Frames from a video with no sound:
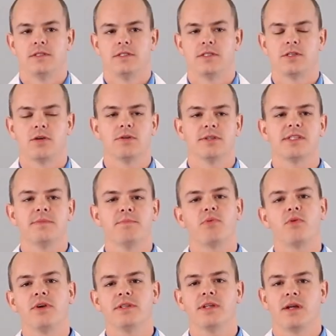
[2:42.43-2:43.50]
So it's
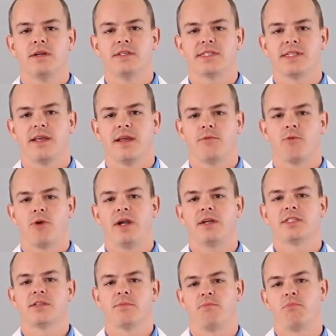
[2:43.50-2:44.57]
important to understand where
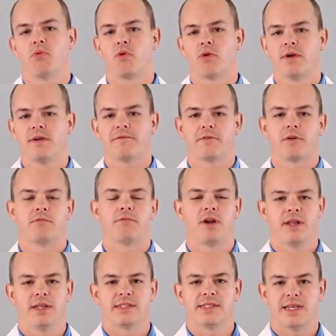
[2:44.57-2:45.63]
support for
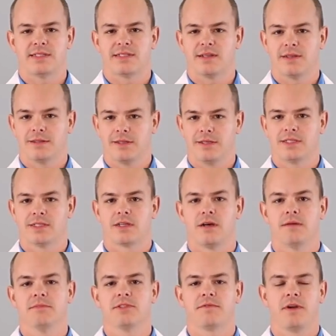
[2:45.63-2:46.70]
running tests like this
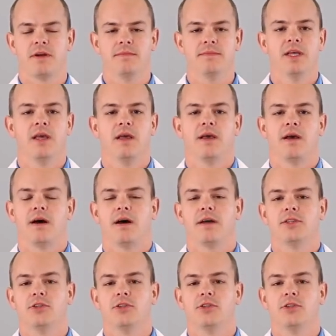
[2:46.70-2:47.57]
comes from. Uh,